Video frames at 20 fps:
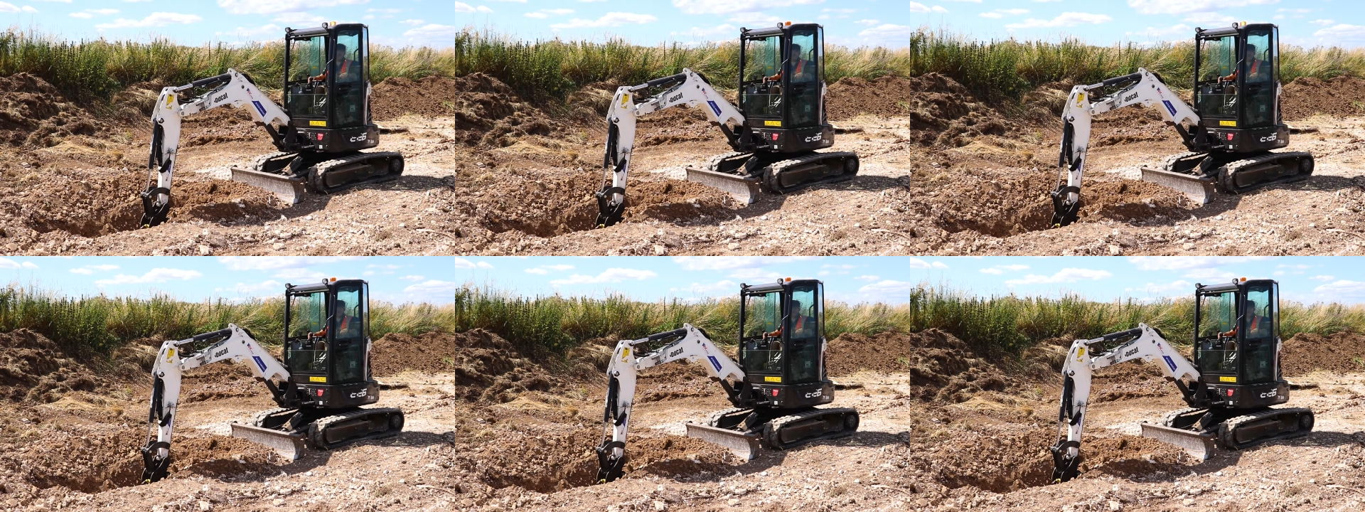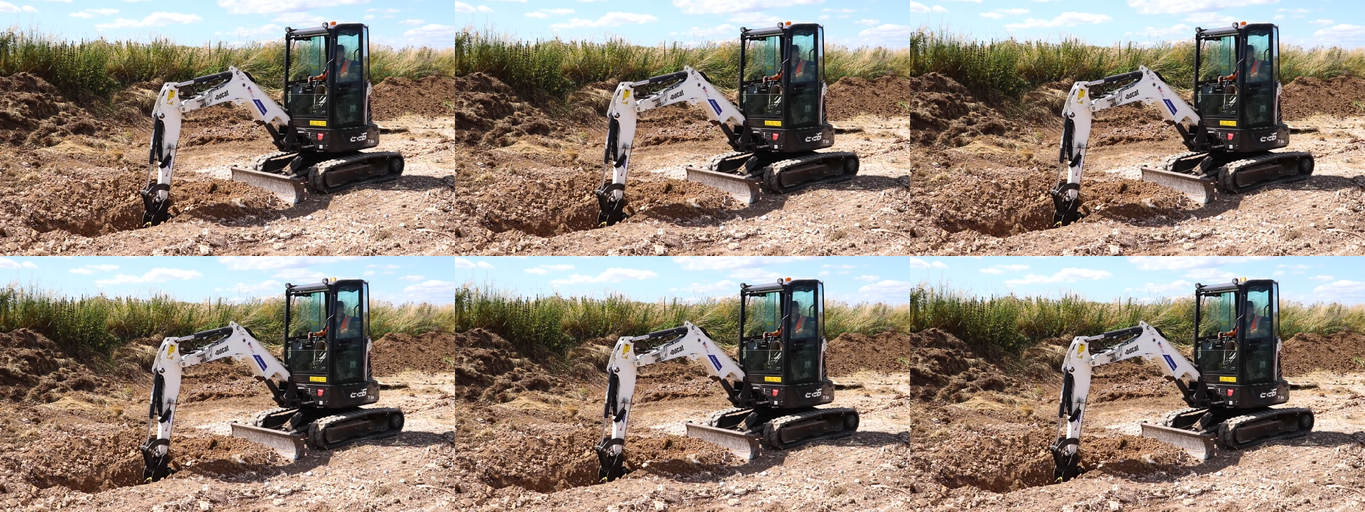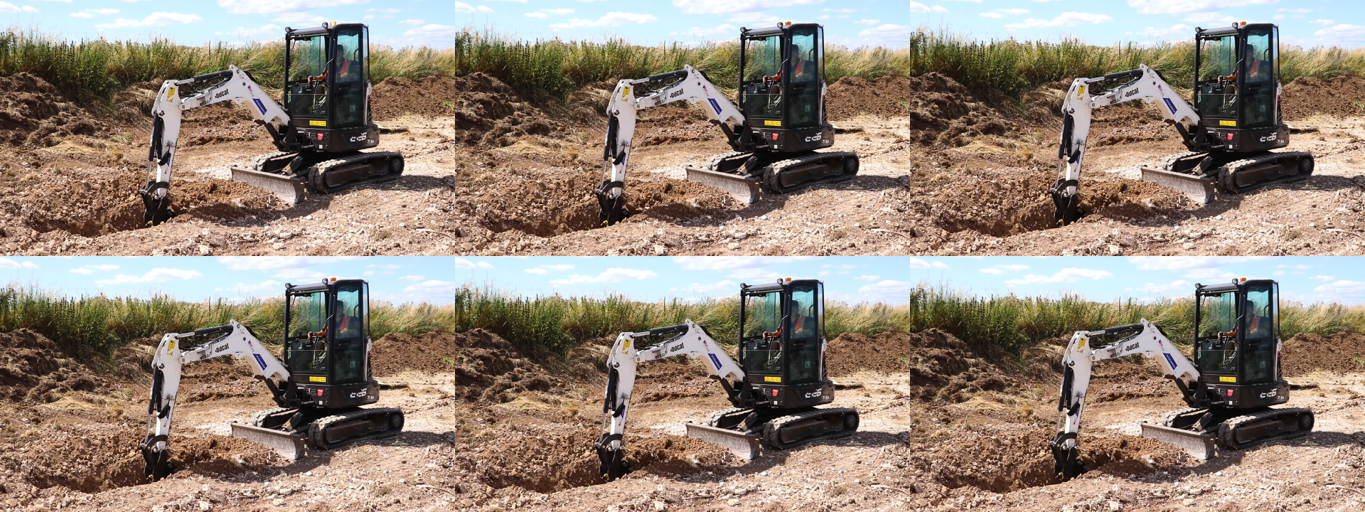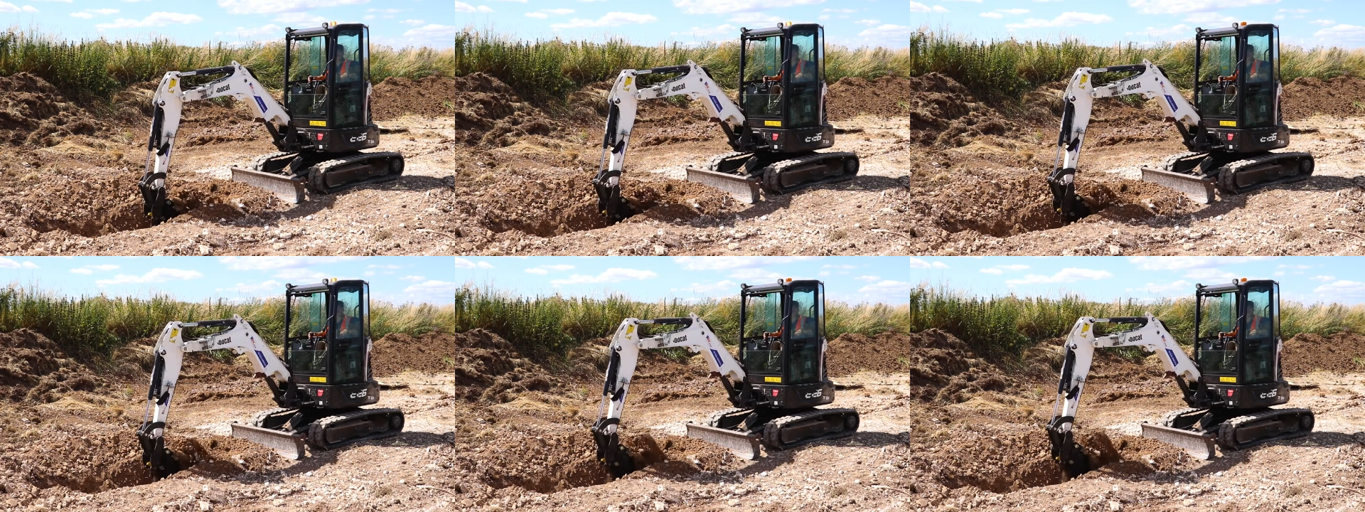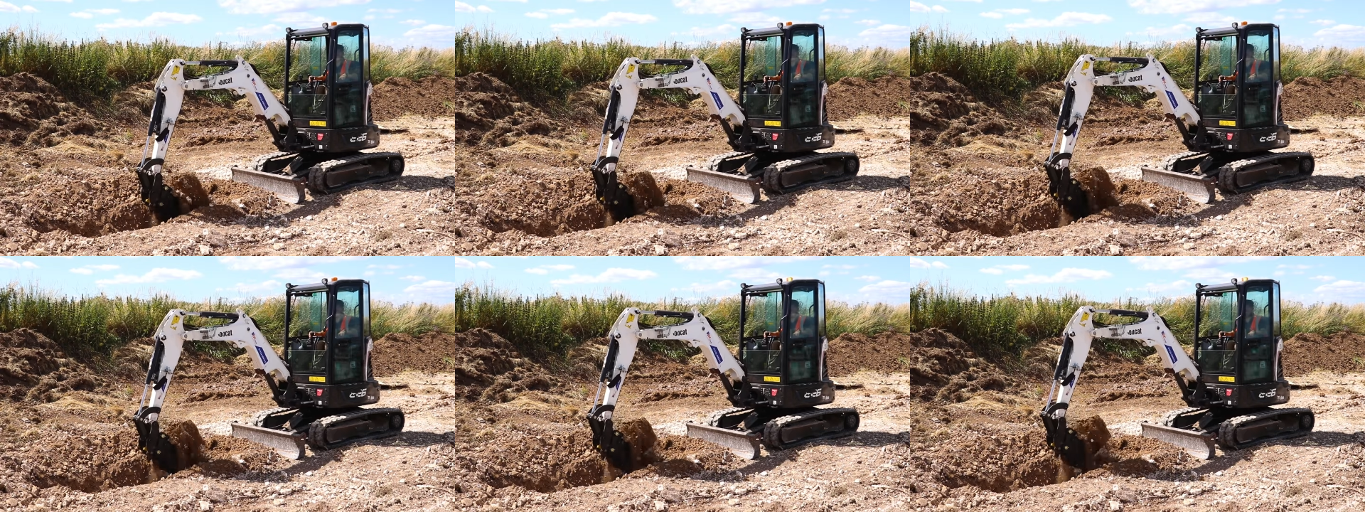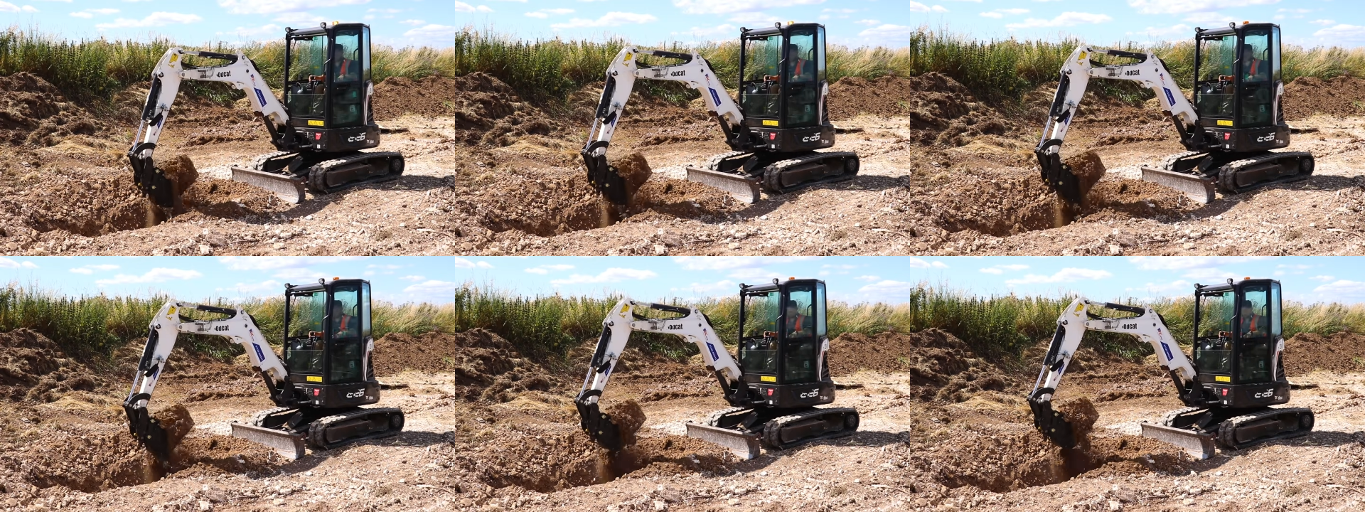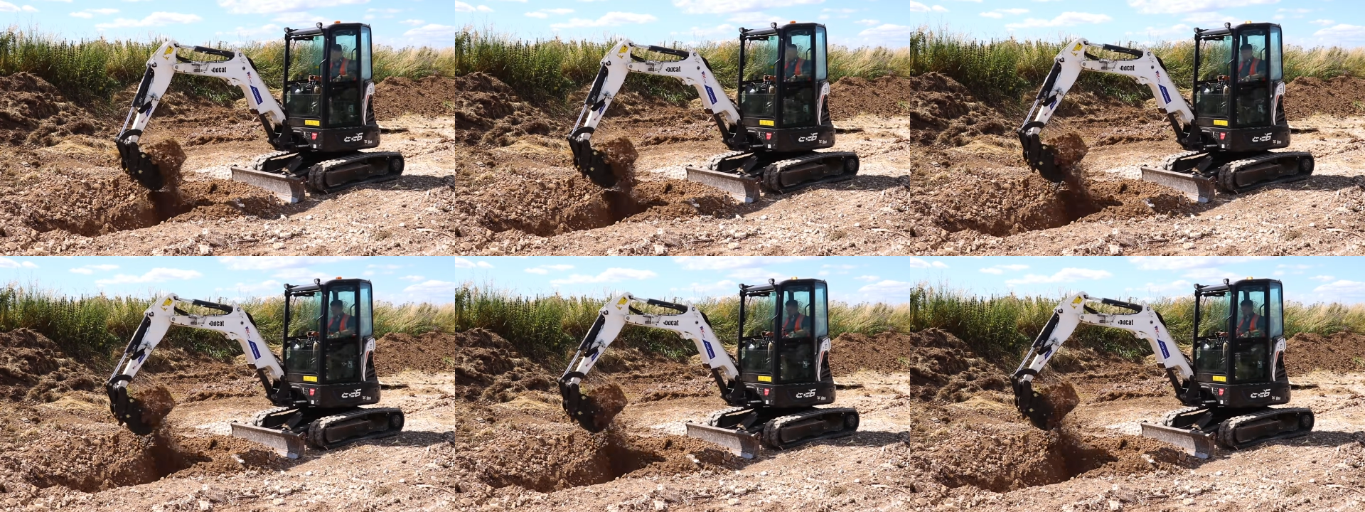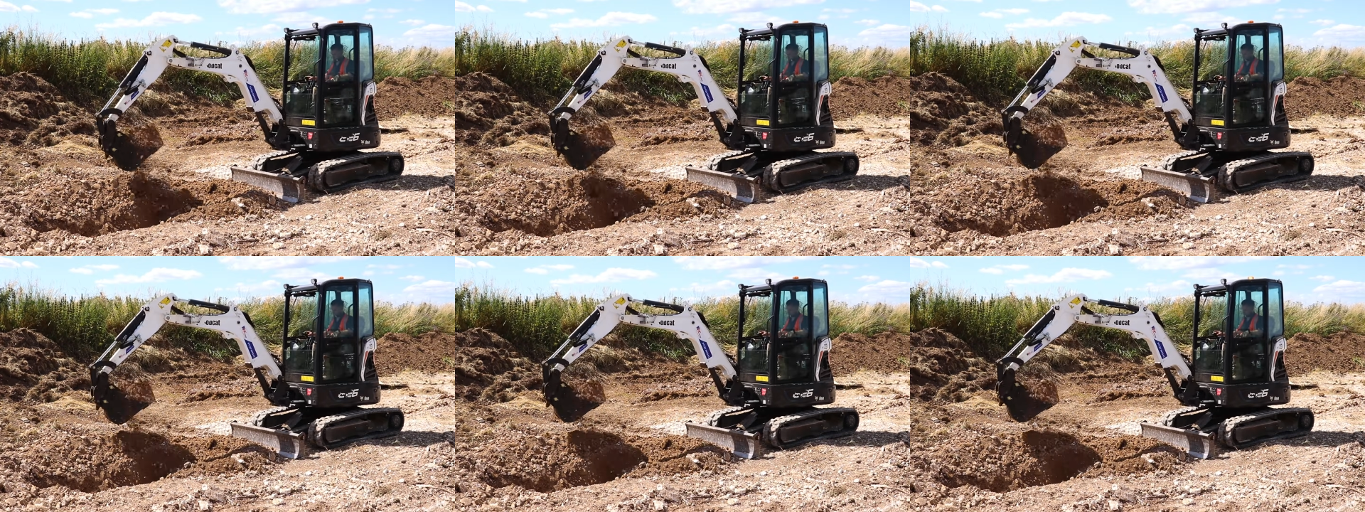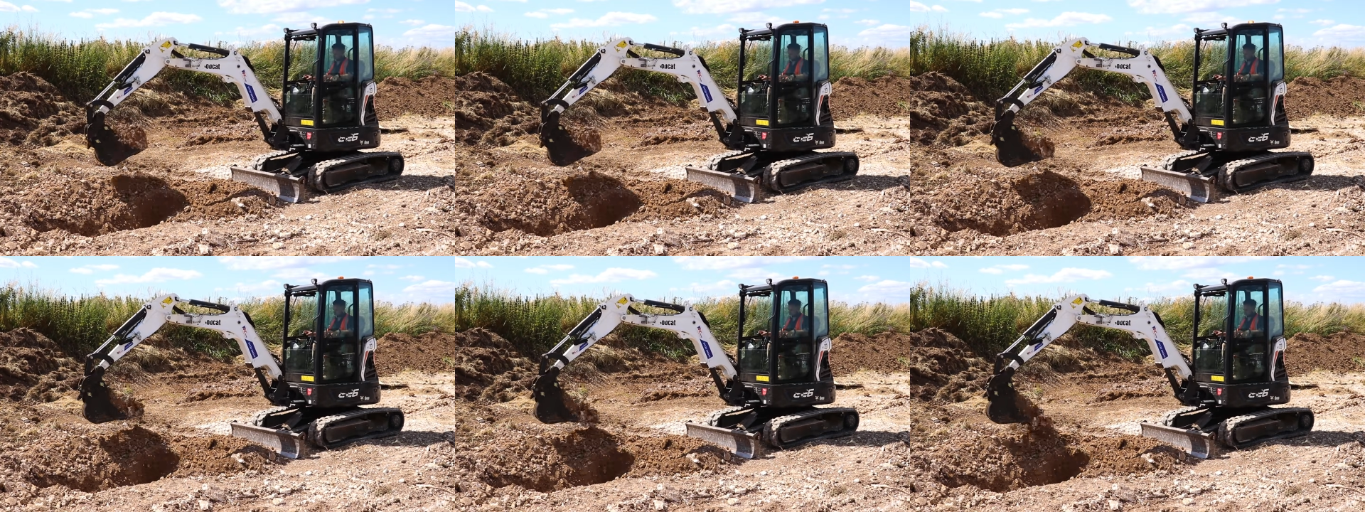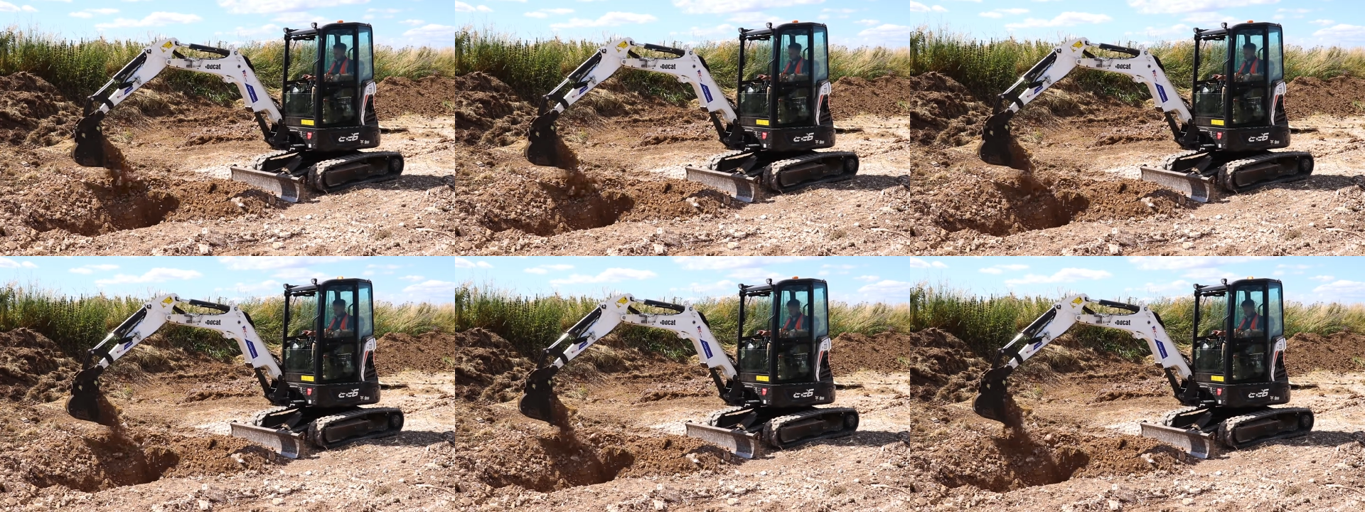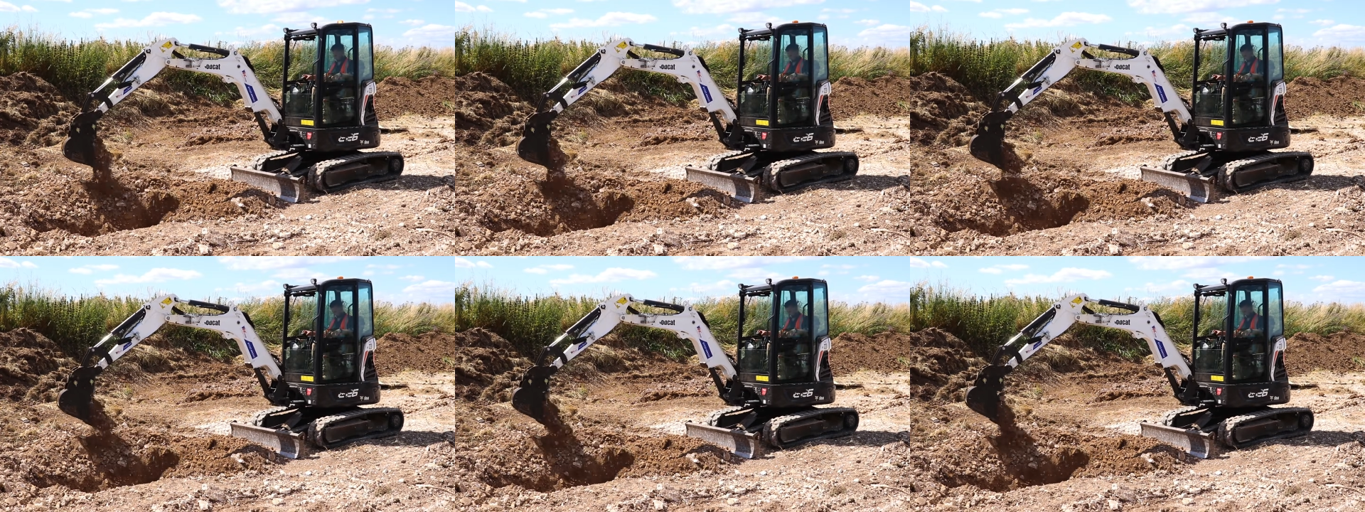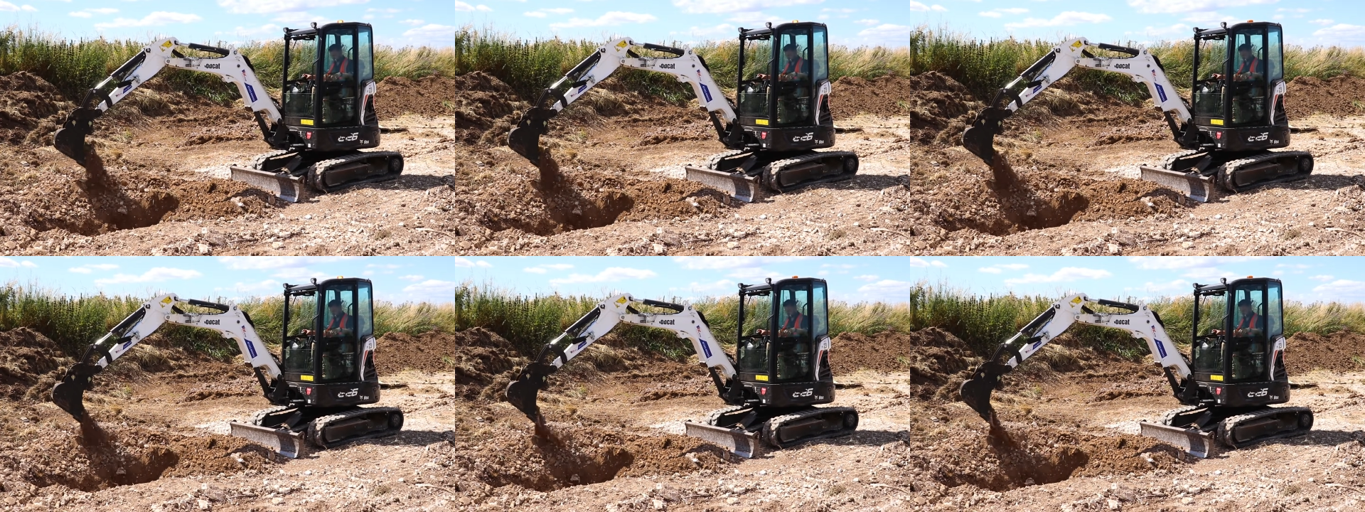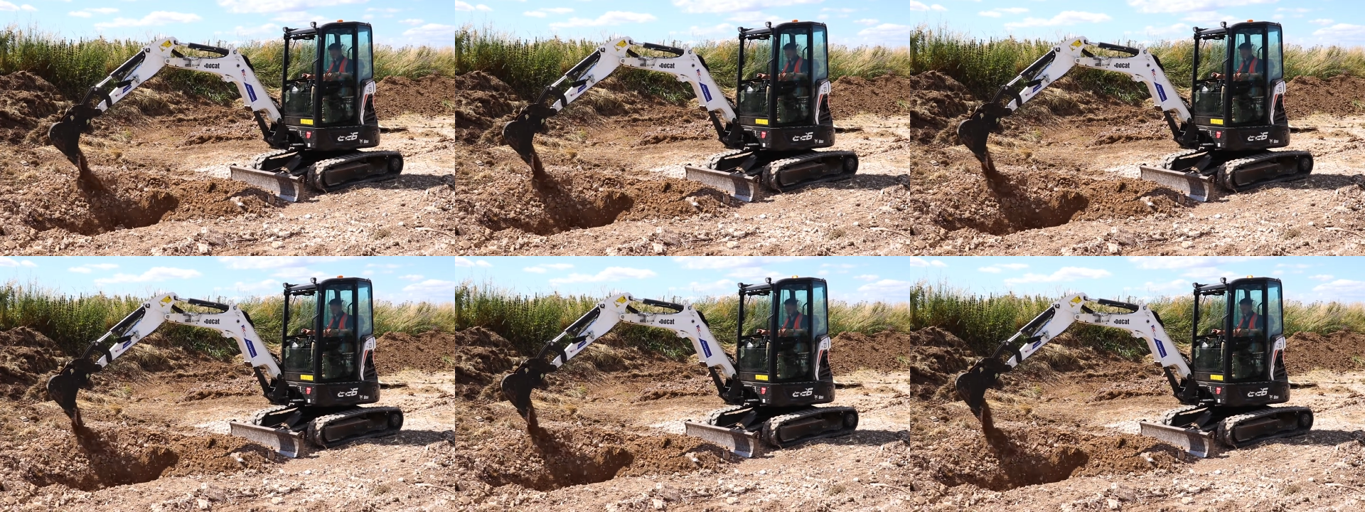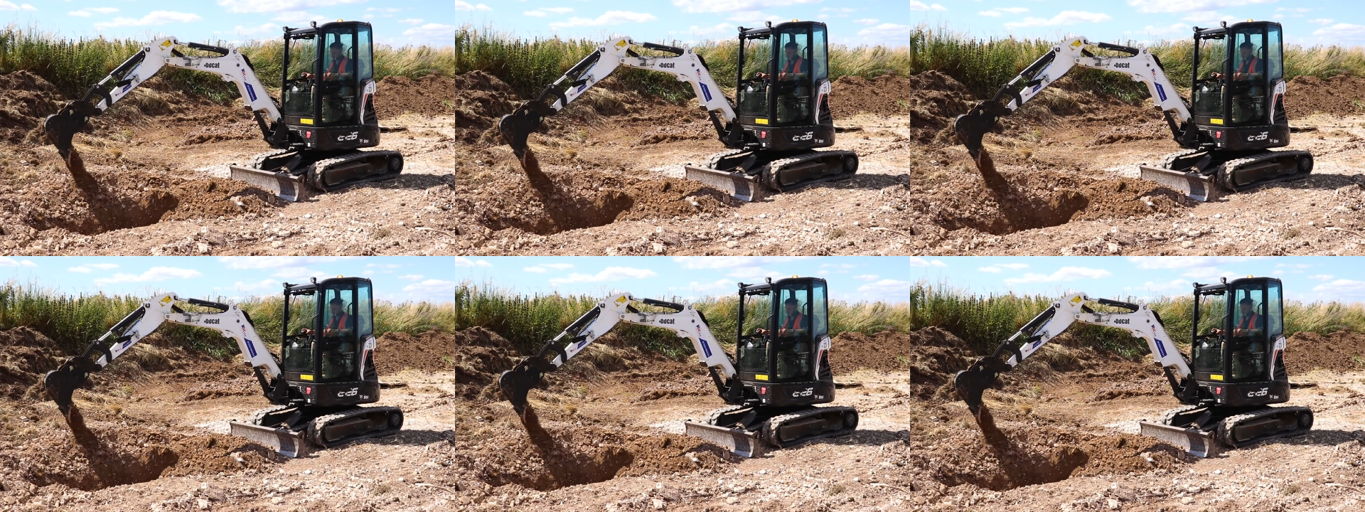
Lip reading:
No face is visible, so there are no lips to read.